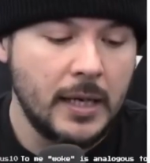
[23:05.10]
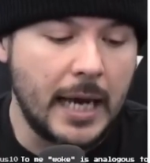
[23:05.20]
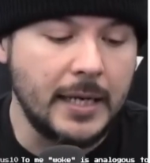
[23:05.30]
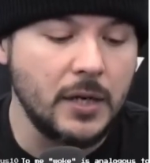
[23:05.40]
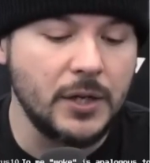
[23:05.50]

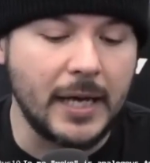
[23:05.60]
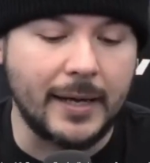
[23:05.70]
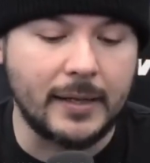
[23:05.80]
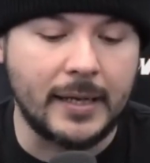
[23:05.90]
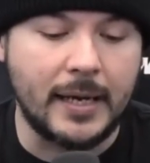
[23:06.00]
And here you got
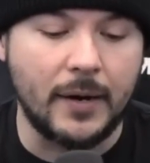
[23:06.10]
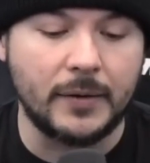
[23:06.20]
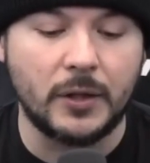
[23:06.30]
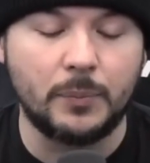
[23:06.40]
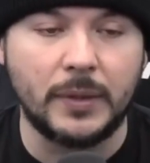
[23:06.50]
a
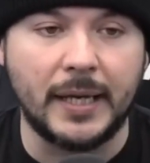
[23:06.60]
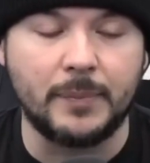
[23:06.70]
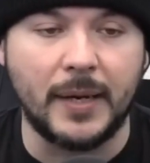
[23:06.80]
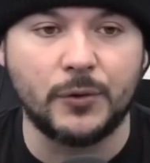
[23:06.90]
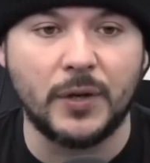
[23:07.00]
character played
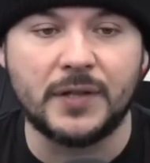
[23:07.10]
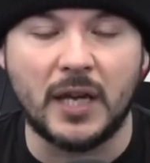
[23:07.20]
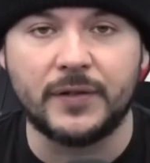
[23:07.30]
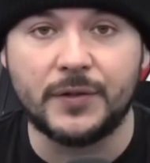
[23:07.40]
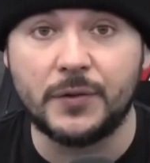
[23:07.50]
by Chris
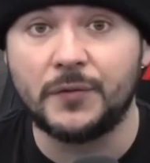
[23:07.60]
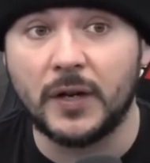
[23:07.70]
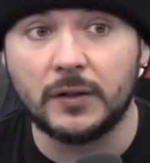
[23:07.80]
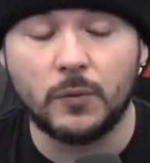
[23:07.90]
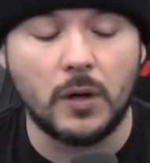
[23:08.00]
Evans, who's
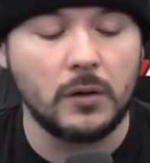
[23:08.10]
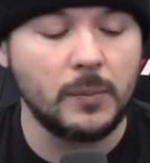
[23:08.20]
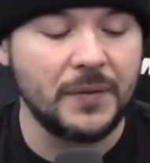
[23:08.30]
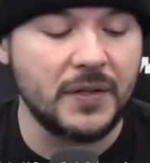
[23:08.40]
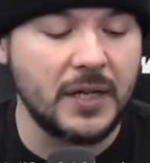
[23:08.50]
fairly woke.
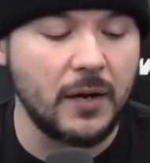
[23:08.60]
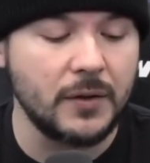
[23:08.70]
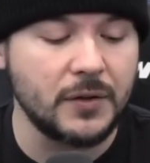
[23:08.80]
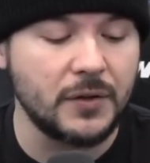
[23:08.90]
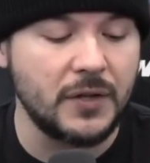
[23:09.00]
But this
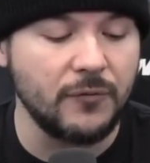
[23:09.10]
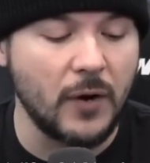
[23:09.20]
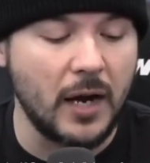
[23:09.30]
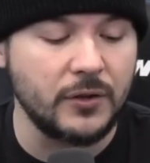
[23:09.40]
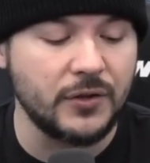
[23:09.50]
character, Steve
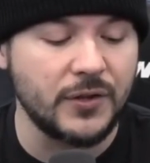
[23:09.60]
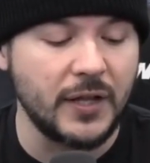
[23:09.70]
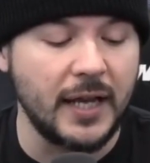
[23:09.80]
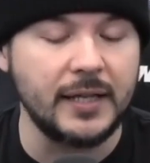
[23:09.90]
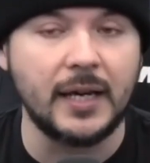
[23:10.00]
Rogers, is
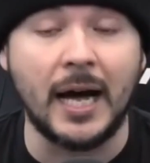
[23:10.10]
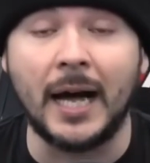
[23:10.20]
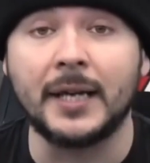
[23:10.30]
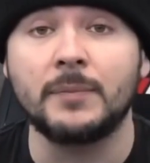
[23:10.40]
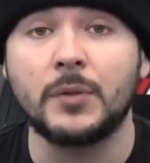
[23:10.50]
like,
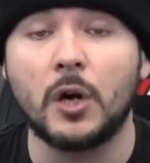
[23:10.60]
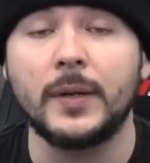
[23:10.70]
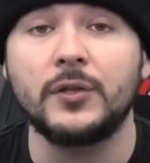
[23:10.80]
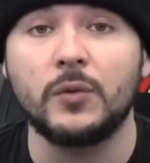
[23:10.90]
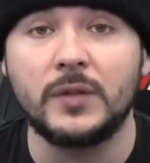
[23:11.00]
"I am
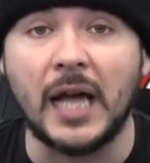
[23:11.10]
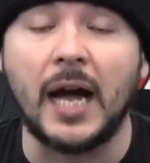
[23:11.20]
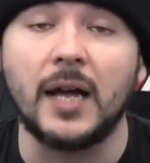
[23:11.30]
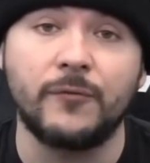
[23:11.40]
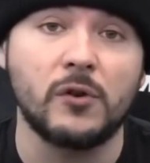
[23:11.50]
going to
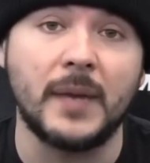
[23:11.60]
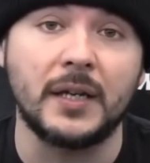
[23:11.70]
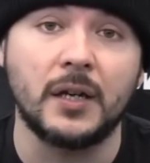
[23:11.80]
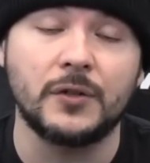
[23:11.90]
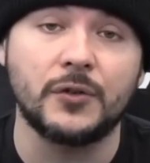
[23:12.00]
die for my
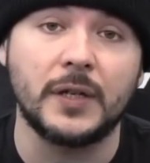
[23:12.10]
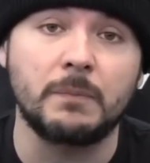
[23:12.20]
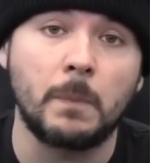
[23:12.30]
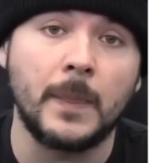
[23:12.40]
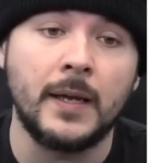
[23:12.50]
country."
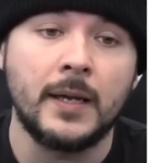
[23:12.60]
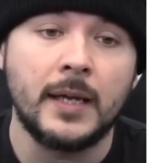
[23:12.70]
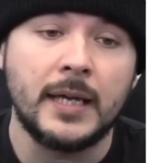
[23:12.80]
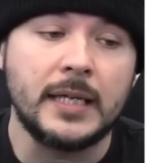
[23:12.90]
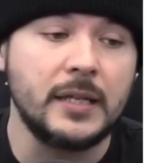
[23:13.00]

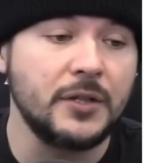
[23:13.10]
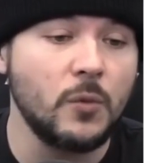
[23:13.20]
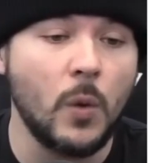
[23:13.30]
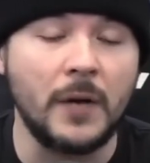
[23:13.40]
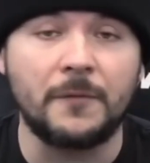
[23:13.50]
He doesn't
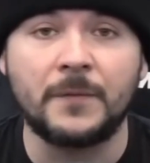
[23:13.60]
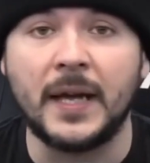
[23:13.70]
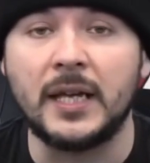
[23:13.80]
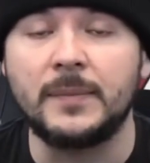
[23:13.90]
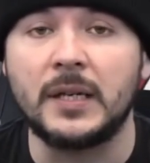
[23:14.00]
want
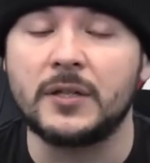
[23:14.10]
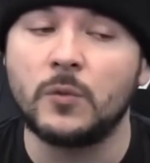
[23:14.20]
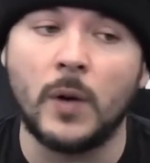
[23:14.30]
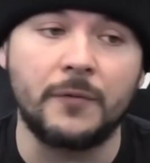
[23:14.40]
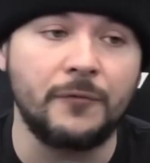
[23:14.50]
fame. He
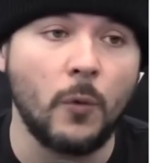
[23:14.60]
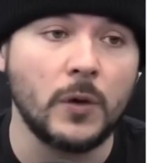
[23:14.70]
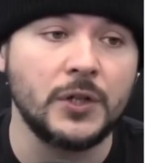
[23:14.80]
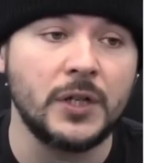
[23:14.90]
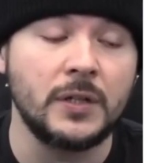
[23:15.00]
doesn't want
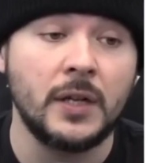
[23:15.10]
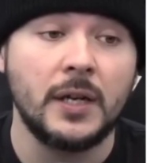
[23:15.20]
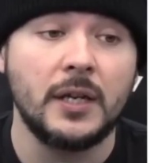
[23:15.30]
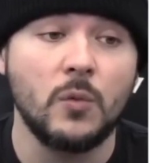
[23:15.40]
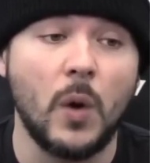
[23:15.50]
fortune.
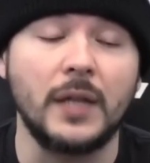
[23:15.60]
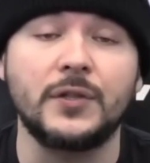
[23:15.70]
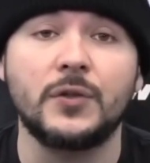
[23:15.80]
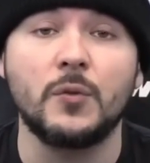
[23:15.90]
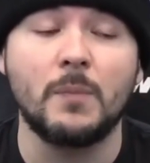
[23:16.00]
He wants
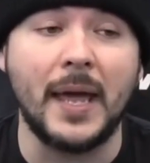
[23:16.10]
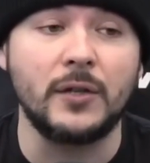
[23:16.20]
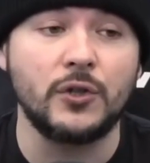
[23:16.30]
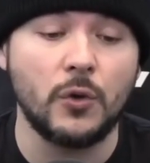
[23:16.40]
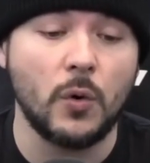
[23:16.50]
to
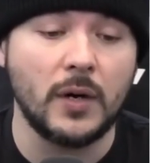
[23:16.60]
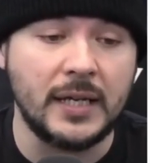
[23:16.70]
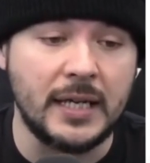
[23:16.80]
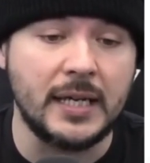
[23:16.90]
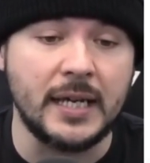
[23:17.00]
make sure
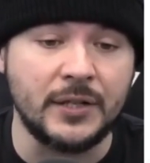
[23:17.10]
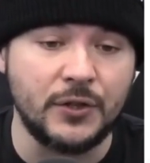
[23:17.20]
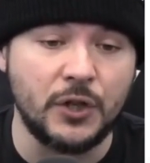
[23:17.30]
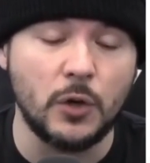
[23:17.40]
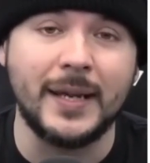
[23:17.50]
he is
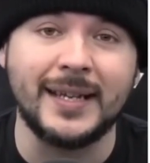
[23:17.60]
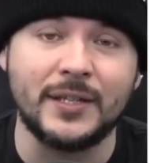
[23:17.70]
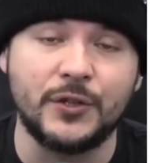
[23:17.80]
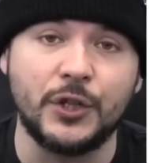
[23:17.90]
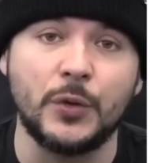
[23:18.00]
doing
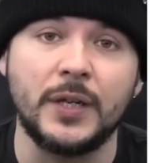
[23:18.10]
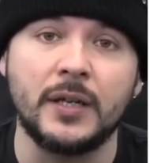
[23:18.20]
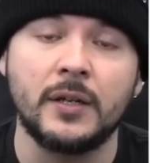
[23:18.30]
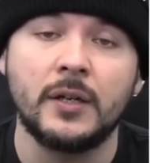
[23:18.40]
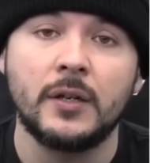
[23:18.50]
his
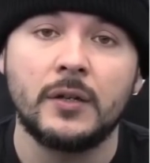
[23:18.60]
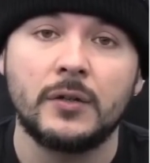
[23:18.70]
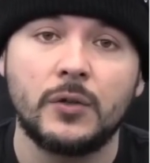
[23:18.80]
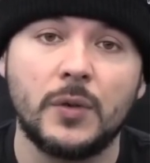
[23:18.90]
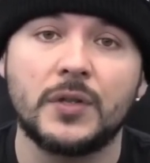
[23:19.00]
duty
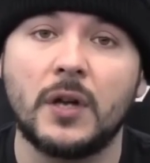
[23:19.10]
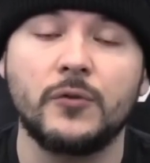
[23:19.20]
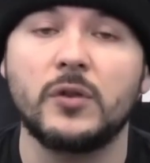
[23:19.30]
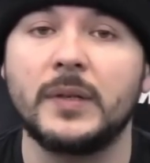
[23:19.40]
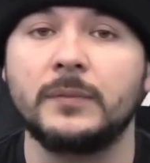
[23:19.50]
to his
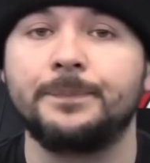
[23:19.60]
countrymen.